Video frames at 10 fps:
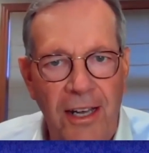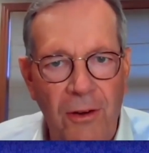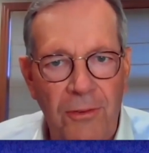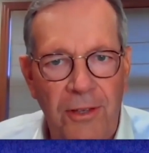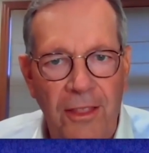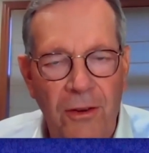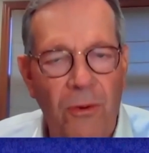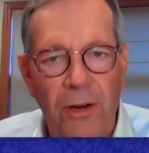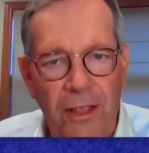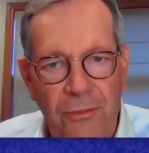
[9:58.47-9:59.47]

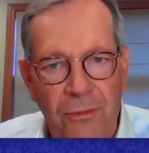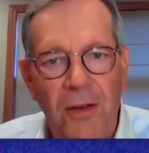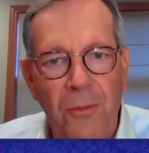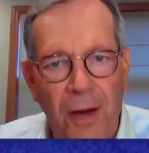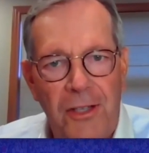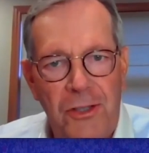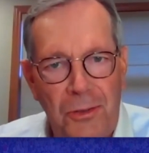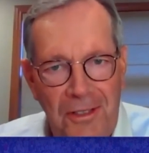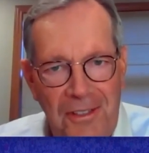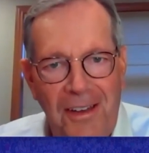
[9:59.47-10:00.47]
only three ways you
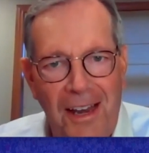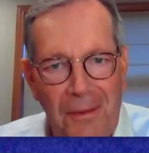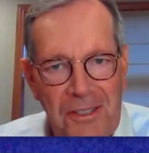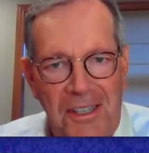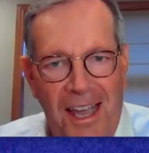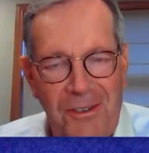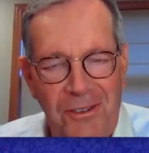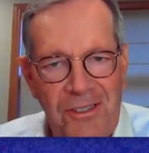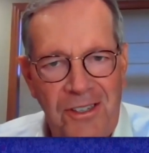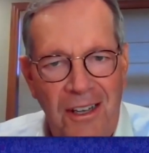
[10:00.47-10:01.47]
could develop
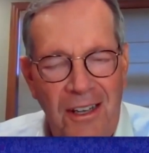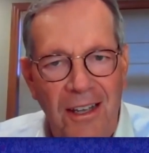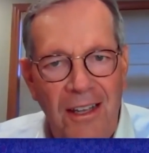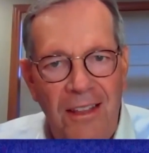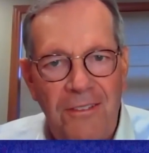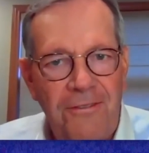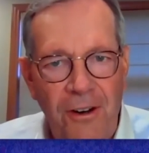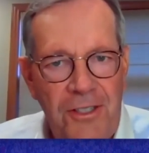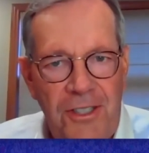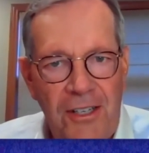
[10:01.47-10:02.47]
standards. The
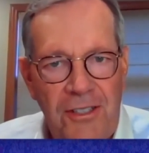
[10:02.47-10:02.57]
first